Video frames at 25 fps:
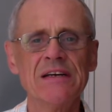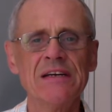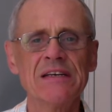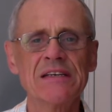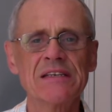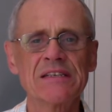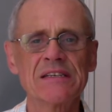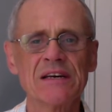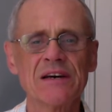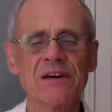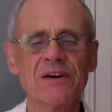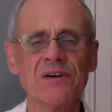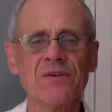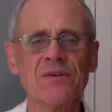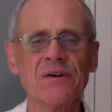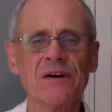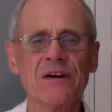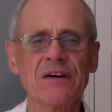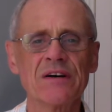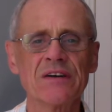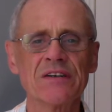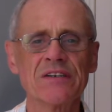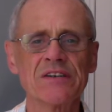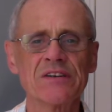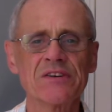So a
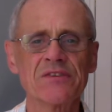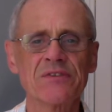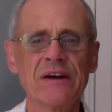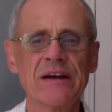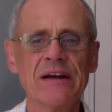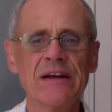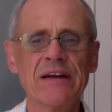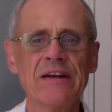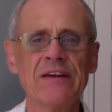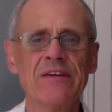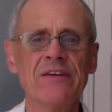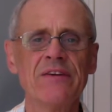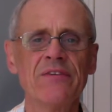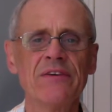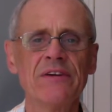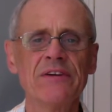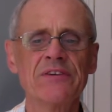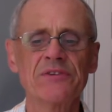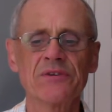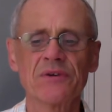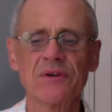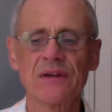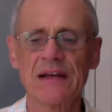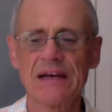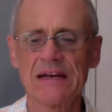constrained
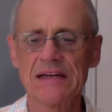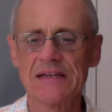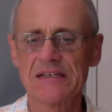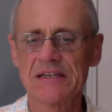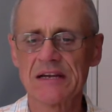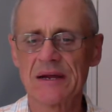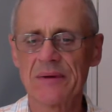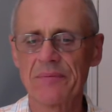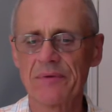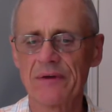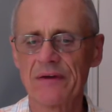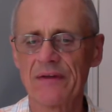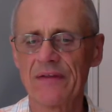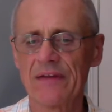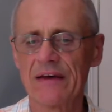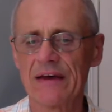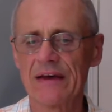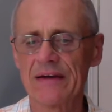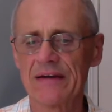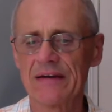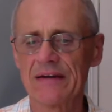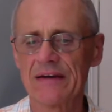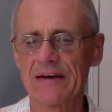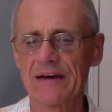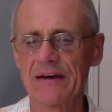individual has something
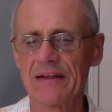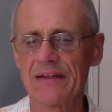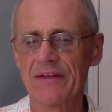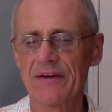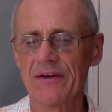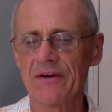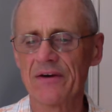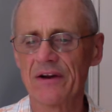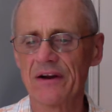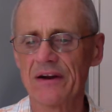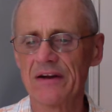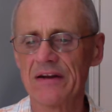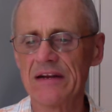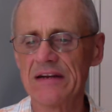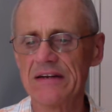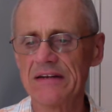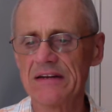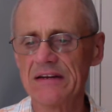that they're going to need